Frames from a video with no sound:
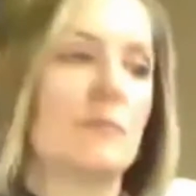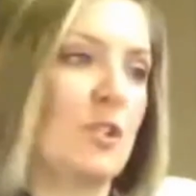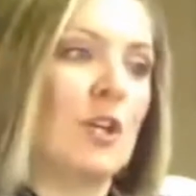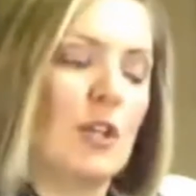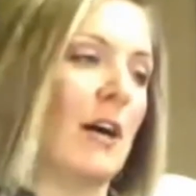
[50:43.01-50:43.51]

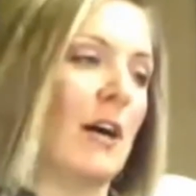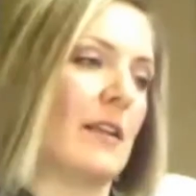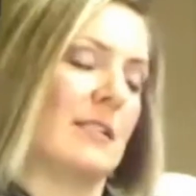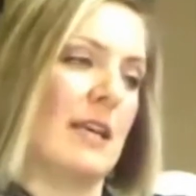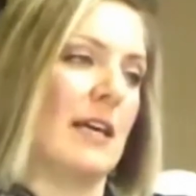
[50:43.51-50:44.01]
start a
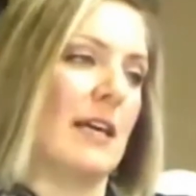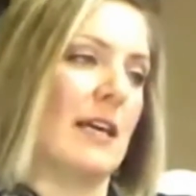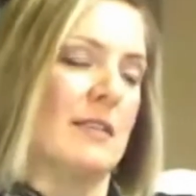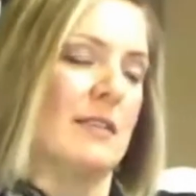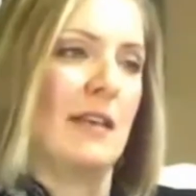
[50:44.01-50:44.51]
log that
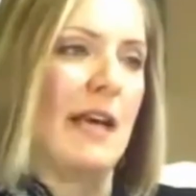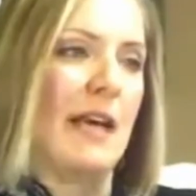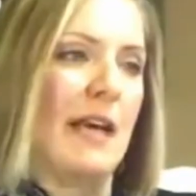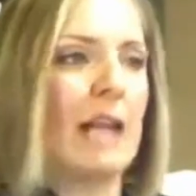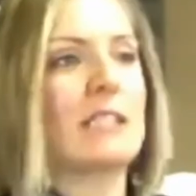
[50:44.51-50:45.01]
says
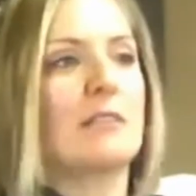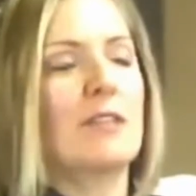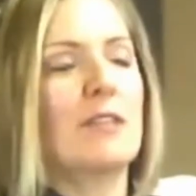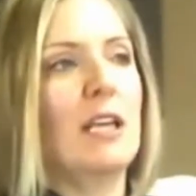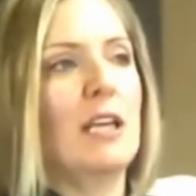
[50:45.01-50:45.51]

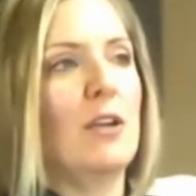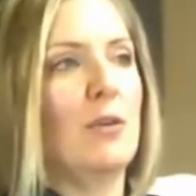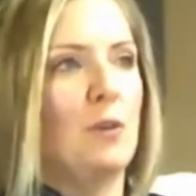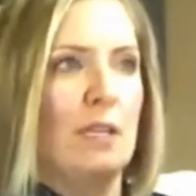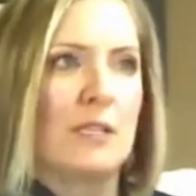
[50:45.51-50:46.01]
activity
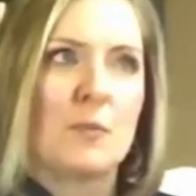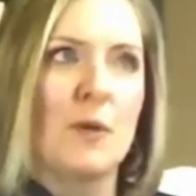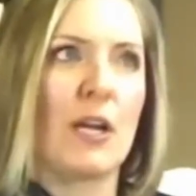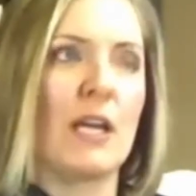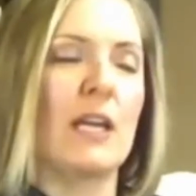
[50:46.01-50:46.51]
or
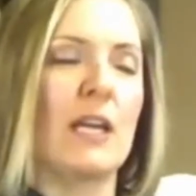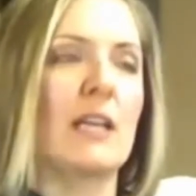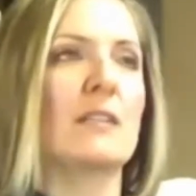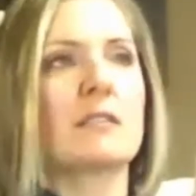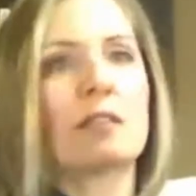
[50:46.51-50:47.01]

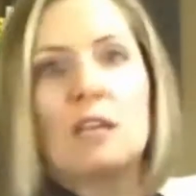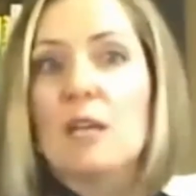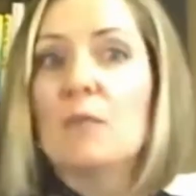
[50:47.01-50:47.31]
experience,